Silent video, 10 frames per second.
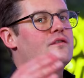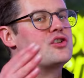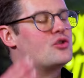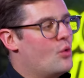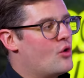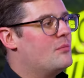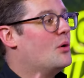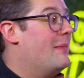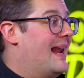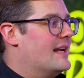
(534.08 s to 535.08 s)
of sorghum
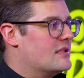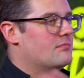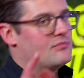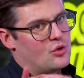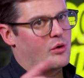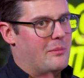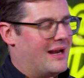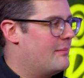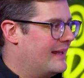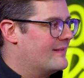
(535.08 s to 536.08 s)
or millet, sorghum and
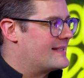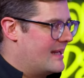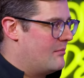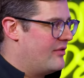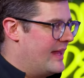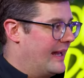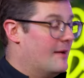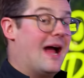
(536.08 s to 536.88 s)
millet being the same thing,